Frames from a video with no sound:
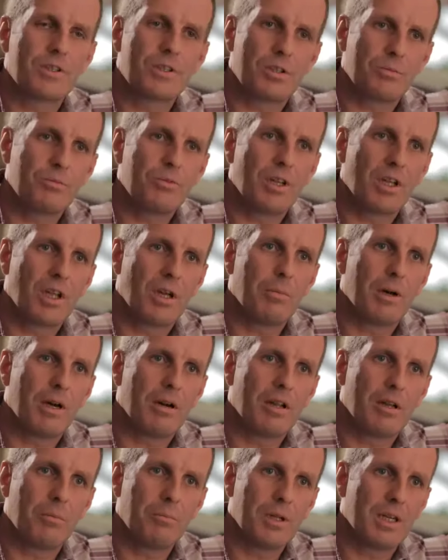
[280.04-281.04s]
something about
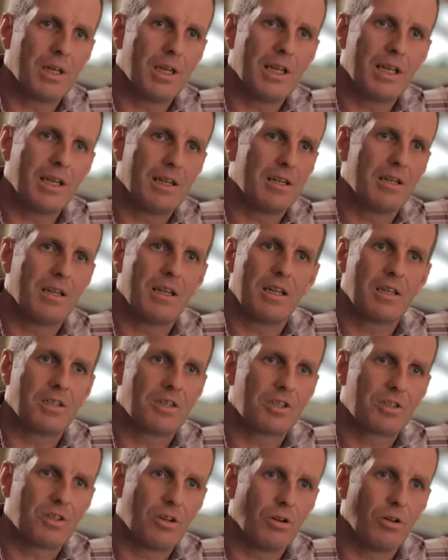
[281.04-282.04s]
it being hidden in a
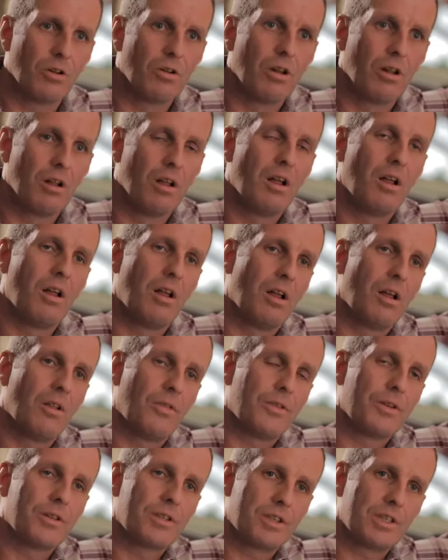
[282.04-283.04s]
skull
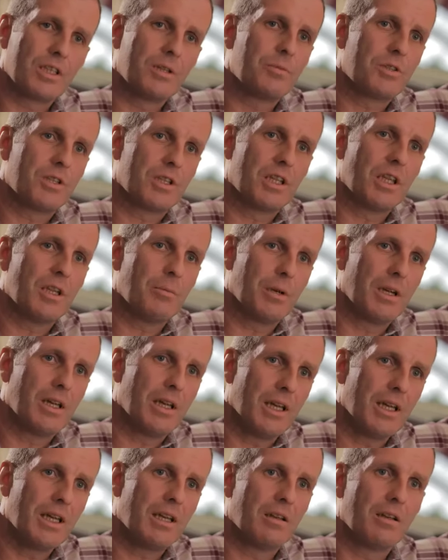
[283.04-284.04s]
that seems to keep it
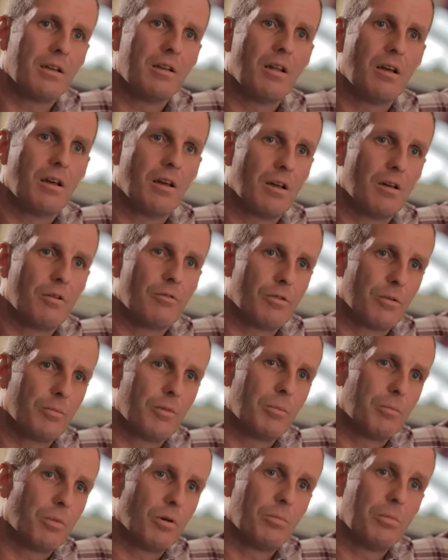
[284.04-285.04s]
hidden from the
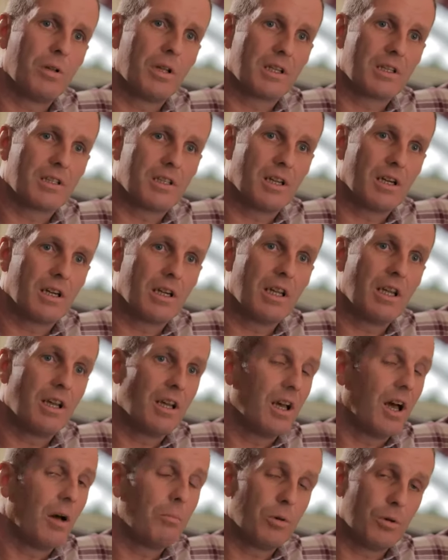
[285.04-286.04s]
public's eye,
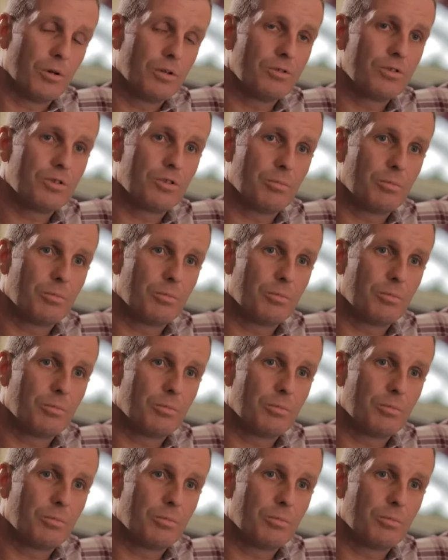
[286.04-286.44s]
but also